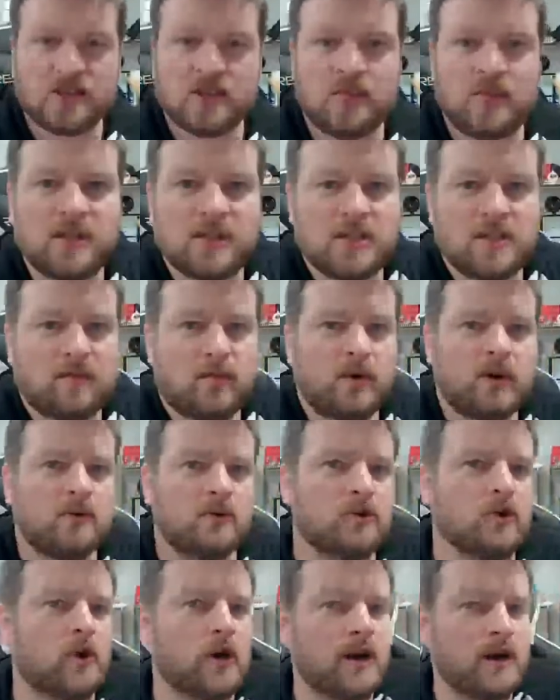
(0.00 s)
so much, everyone who
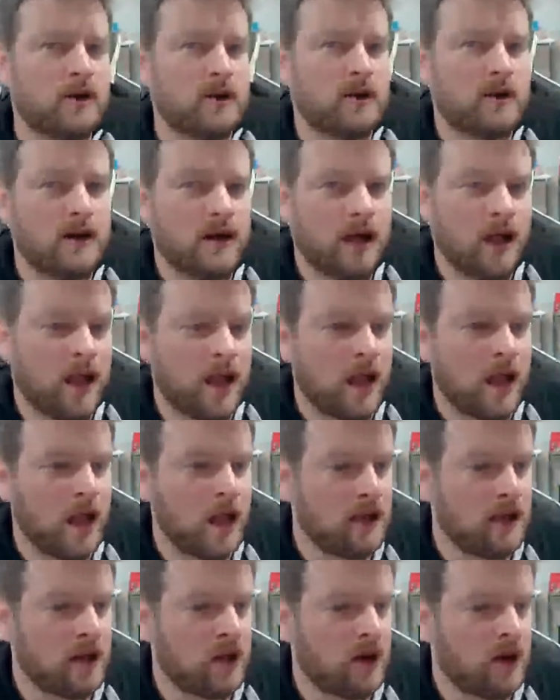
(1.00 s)
joined.
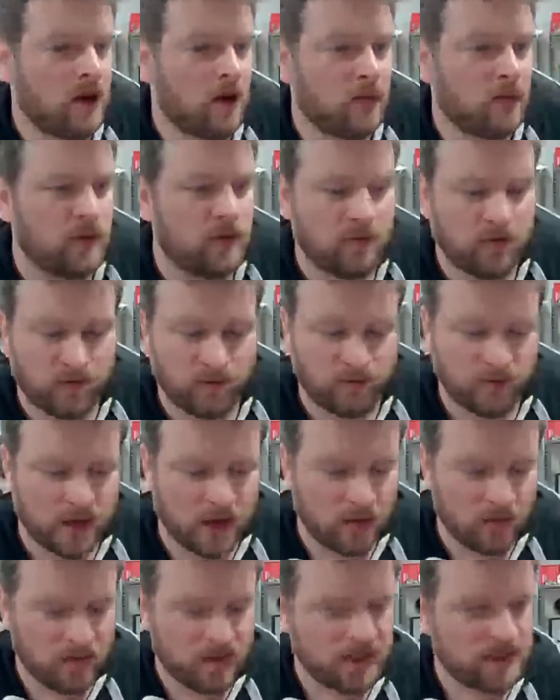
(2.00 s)
And, you know, I hope you
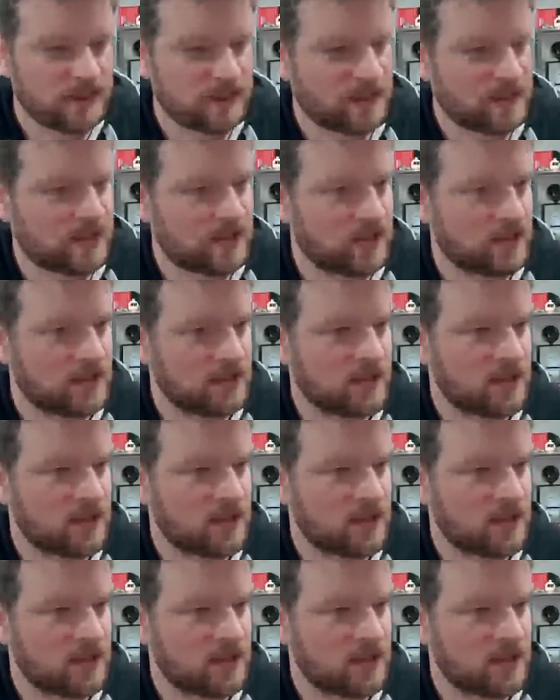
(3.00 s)
found this